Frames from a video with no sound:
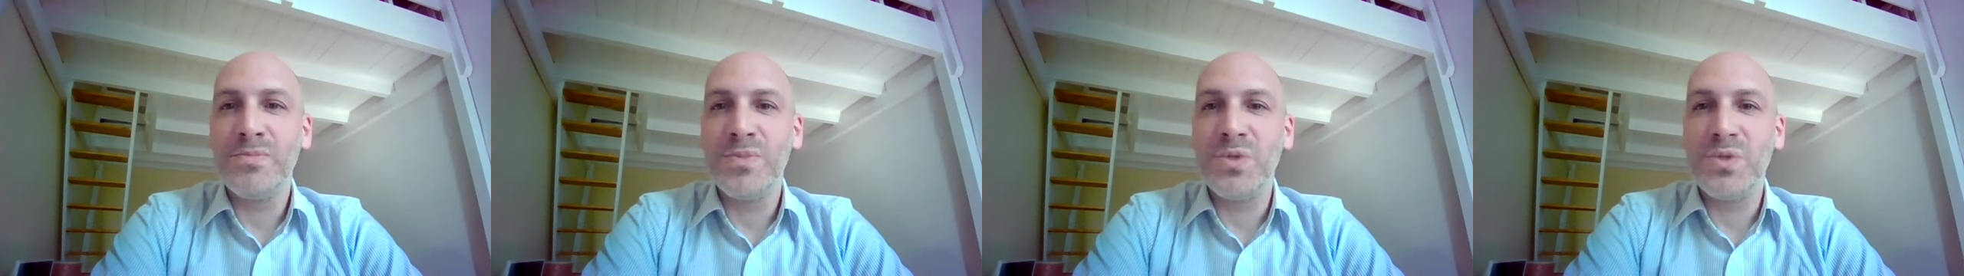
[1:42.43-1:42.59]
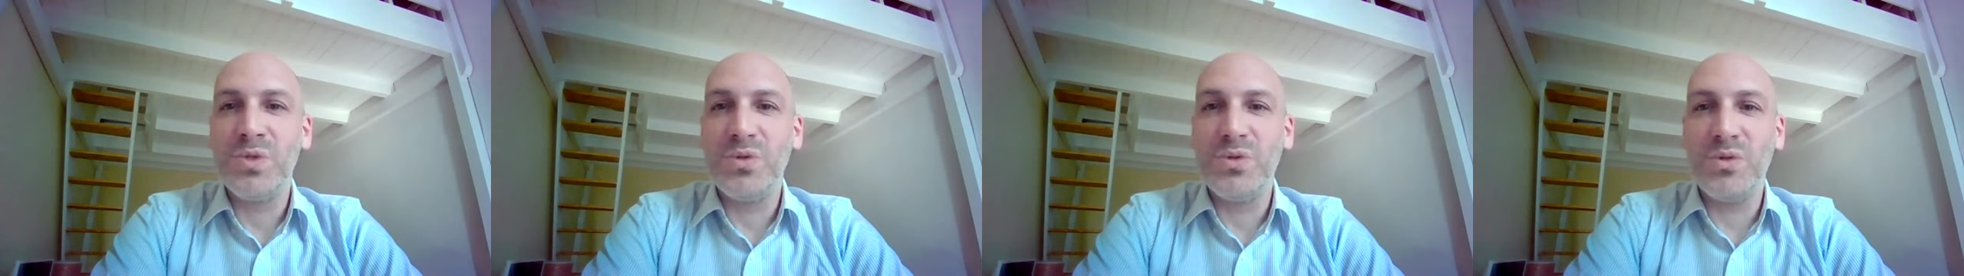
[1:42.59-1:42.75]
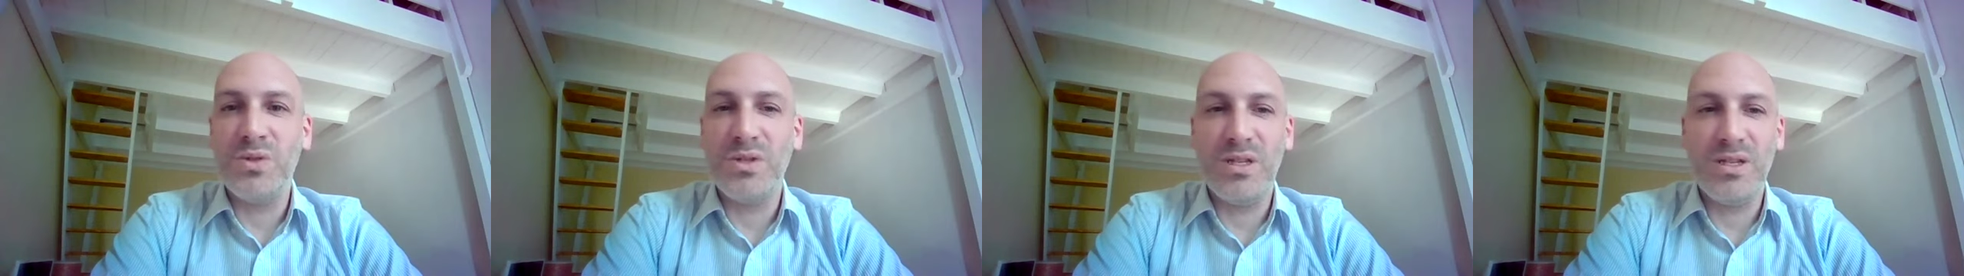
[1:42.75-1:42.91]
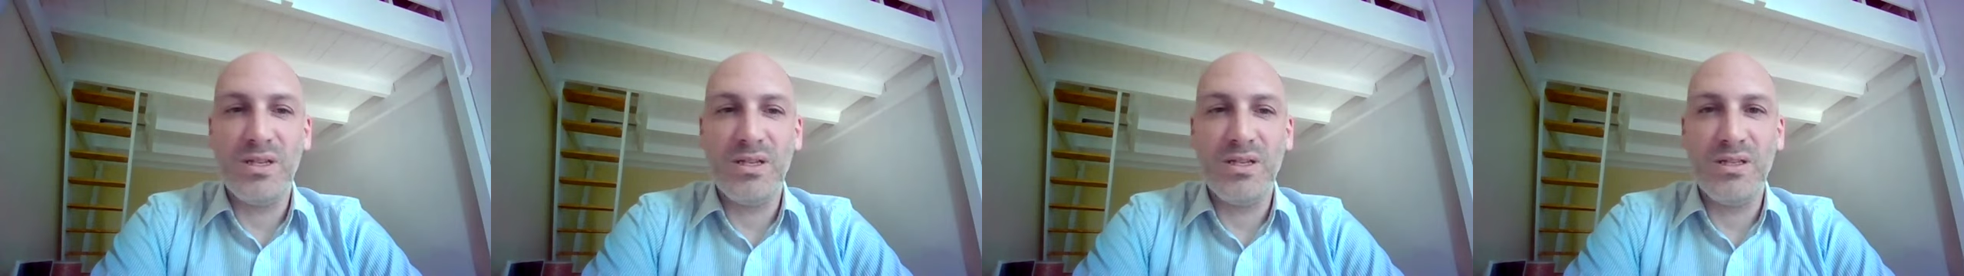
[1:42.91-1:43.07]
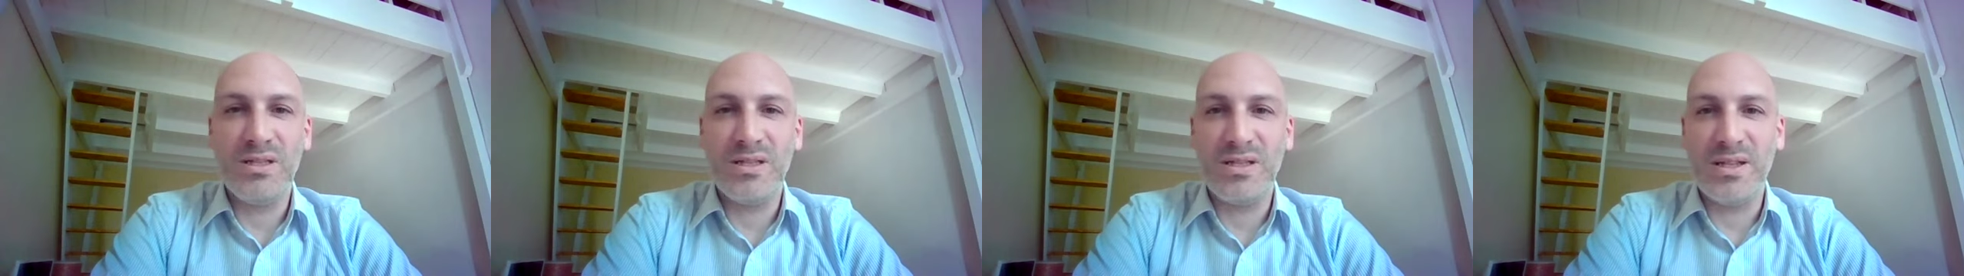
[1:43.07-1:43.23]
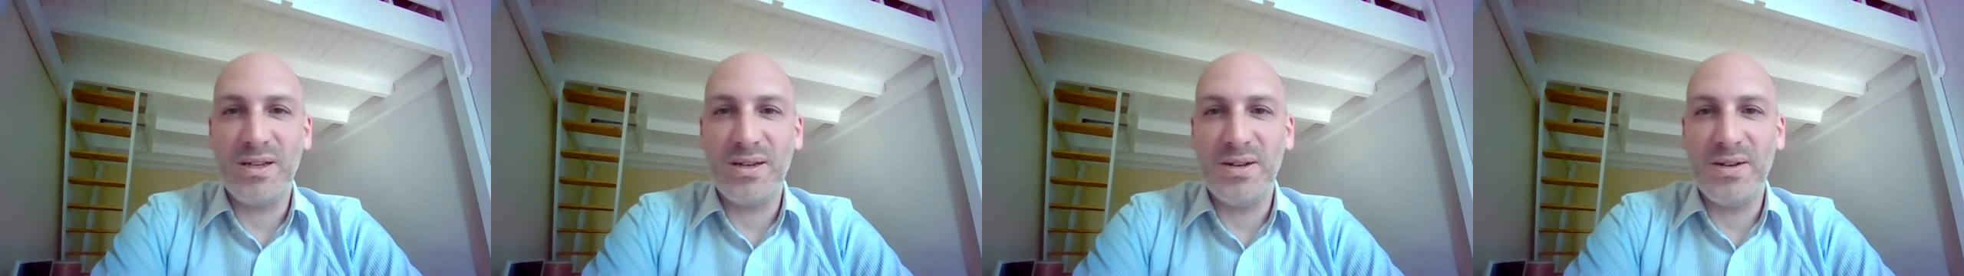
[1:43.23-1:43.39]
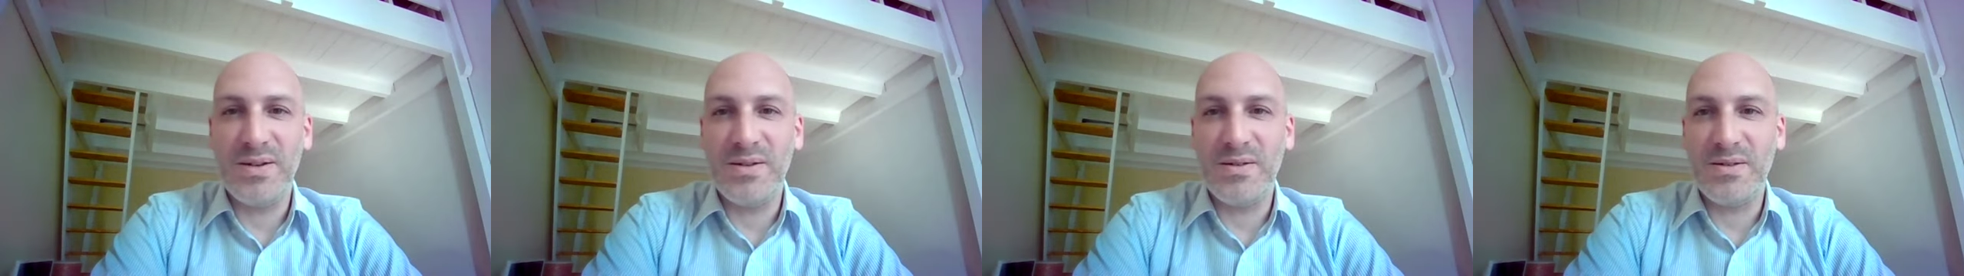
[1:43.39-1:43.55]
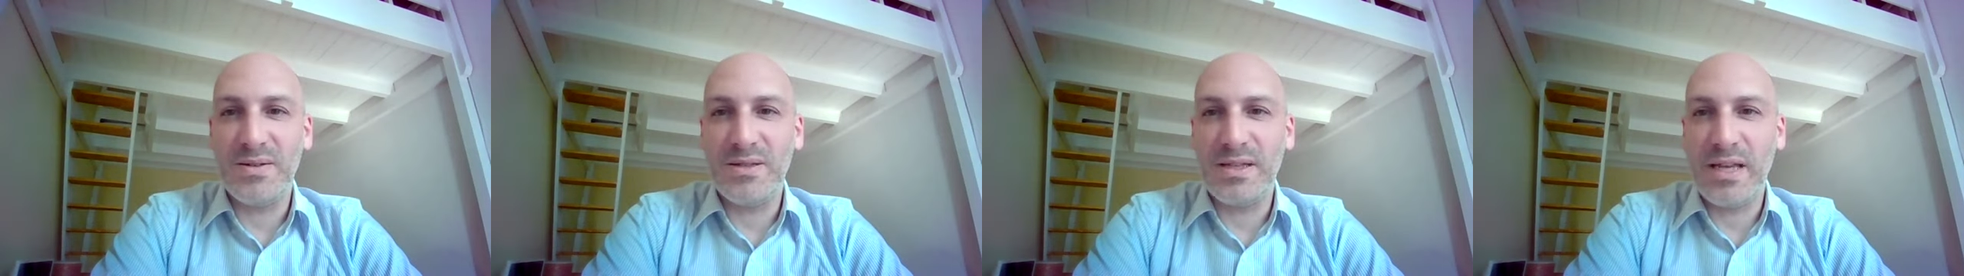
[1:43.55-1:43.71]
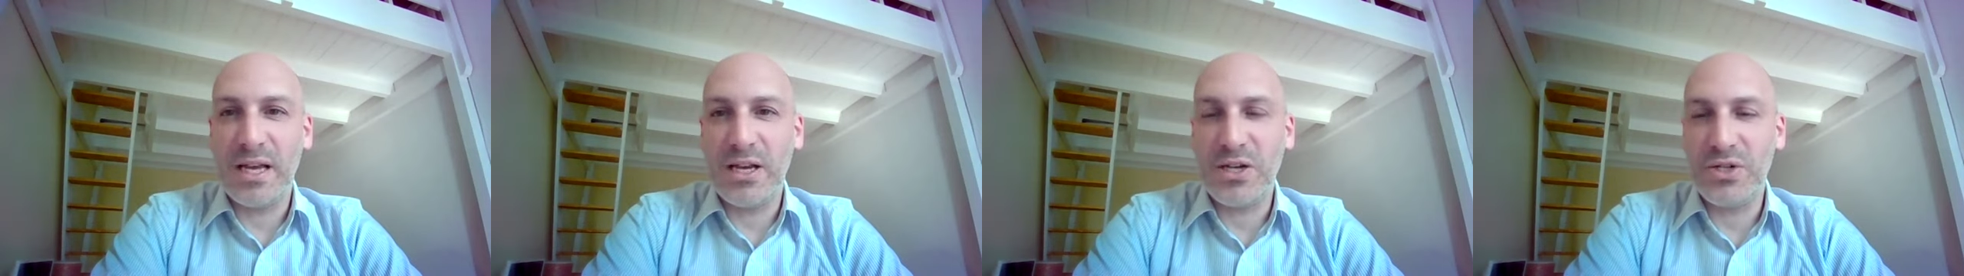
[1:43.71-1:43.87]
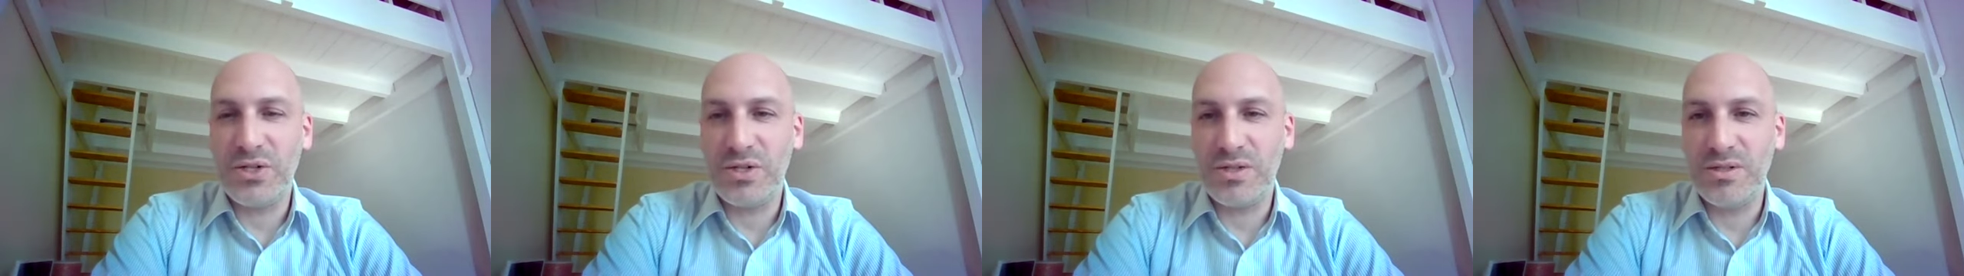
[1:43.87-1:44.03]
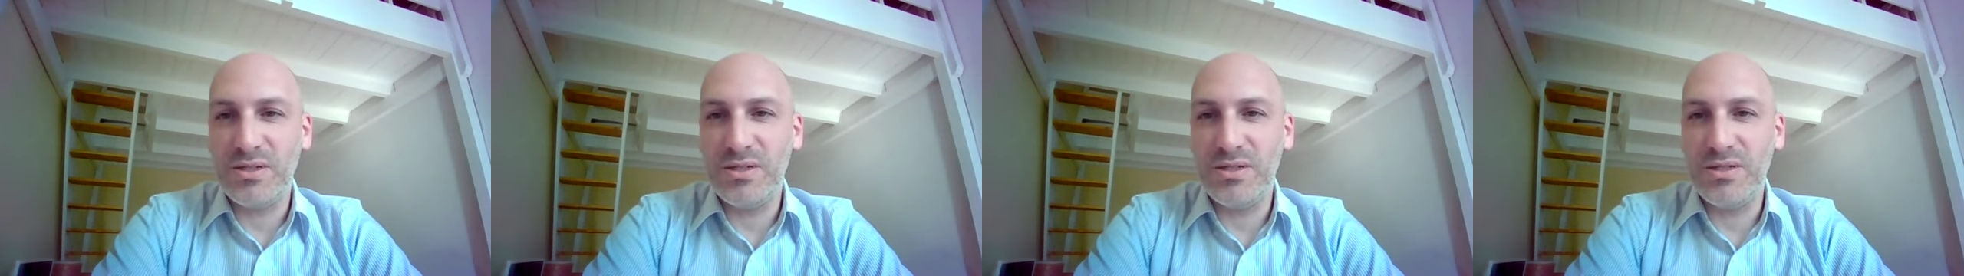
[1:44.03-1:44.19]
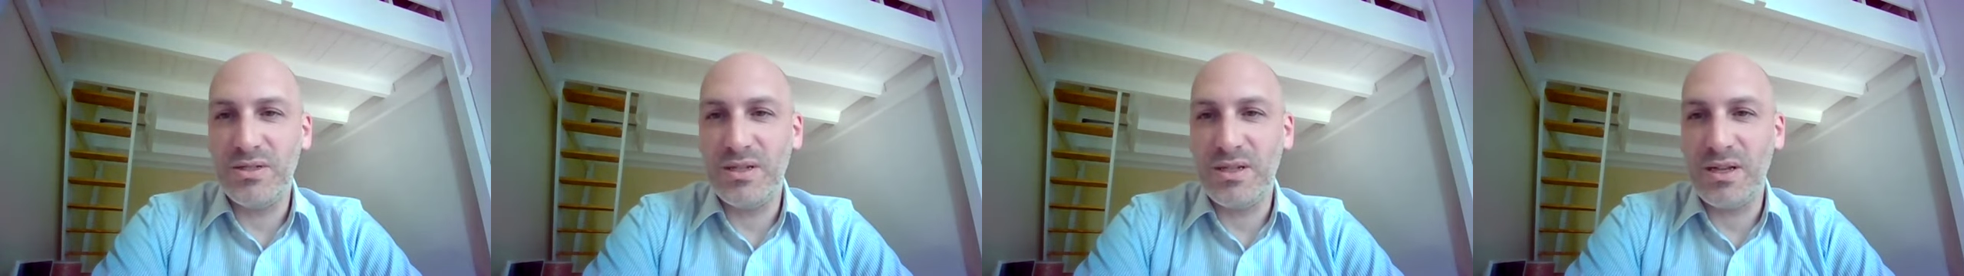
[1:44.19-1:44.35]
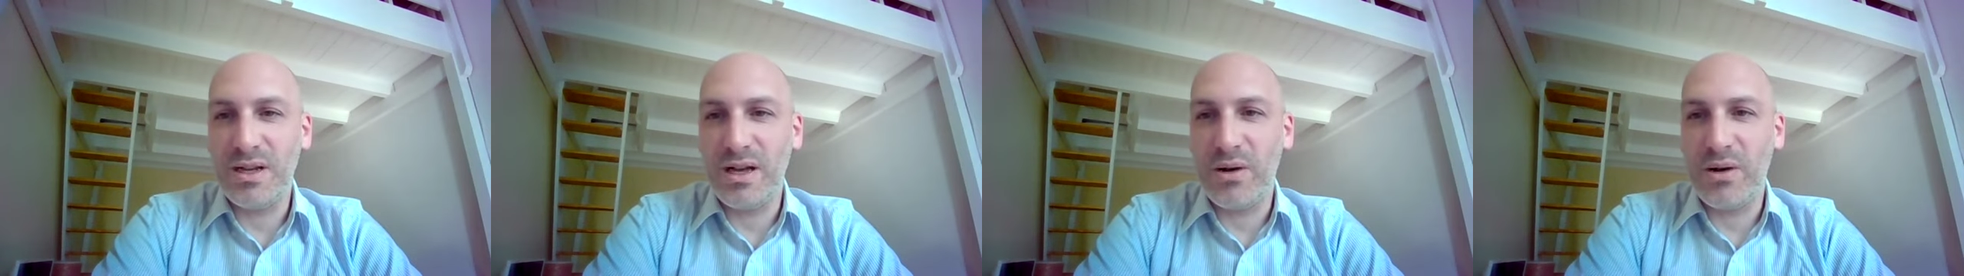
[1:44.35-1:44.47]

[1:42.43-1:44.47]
to this session.